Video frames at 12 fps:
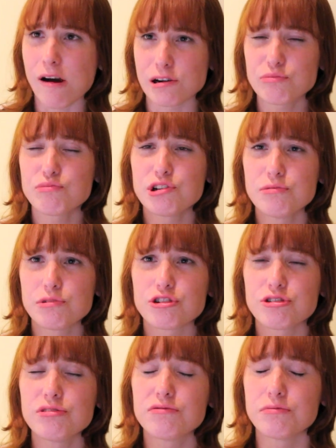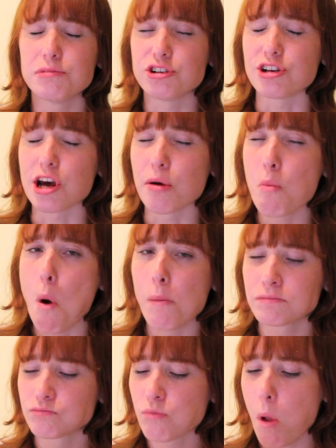that's pretty much it for me today,
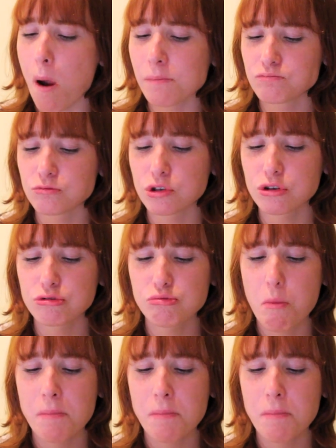because